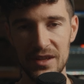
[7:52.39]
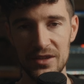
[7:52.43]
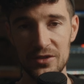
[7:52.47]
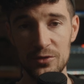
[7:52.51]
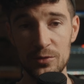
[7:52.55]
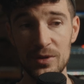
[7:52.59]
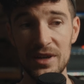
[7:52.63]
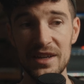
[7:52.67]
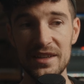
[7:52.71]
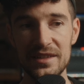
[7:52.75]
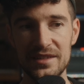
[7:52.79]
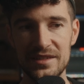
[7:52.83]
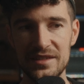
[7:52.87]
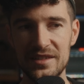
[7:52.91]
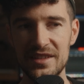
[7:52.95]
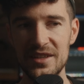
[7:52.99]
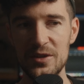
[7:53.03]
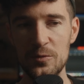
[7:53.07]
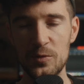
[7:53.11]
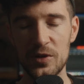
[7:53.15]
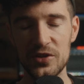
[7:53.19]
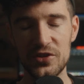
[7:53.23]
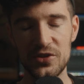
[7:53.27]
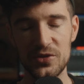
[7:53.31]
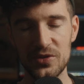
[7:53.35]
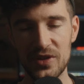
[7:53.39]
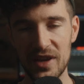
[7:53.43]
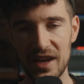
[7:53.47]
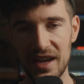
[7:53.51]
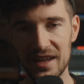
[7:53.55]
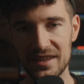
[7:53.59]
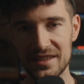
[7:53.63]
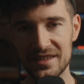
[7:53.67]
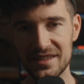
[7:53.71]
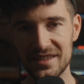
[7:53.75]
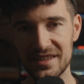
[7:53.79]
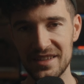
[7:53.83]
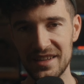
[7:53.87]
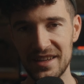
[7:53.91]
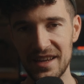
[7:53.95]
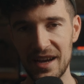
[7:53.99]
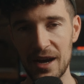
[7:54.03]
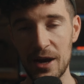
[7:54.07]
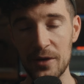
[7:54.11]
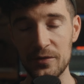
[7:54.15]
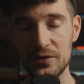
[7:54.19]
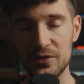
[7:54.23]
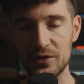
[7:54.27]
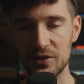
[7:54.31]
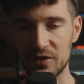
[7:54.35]
you really see what you get
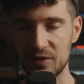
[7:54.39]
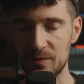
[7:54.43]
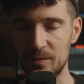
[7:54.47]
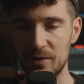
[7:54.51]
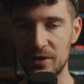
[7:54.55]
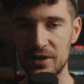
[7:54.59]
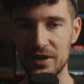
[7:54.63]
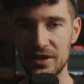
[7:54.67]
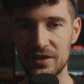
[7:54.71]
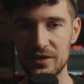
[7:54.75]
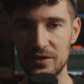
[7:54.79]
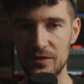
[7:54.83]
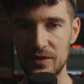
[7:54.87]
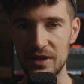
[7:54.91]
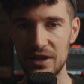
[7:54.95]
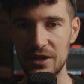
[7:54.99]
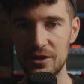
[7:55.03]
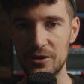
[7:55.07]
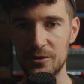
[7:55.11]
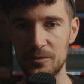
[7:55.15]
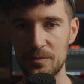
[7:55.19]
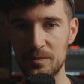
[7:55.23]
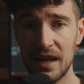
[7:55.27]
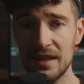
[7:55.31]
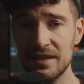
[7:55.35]
after exporting the video.